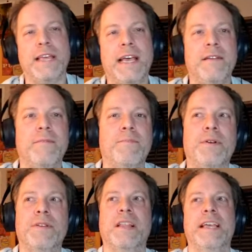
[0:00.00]
that,
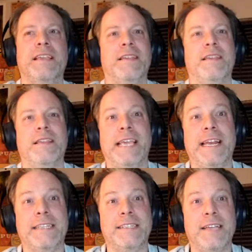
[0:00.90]
like getting
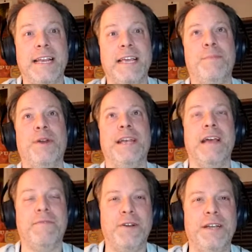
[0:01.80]
excited, putting
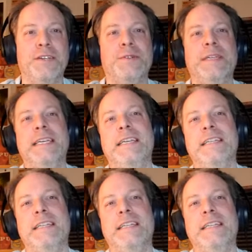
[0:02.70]
effort into it,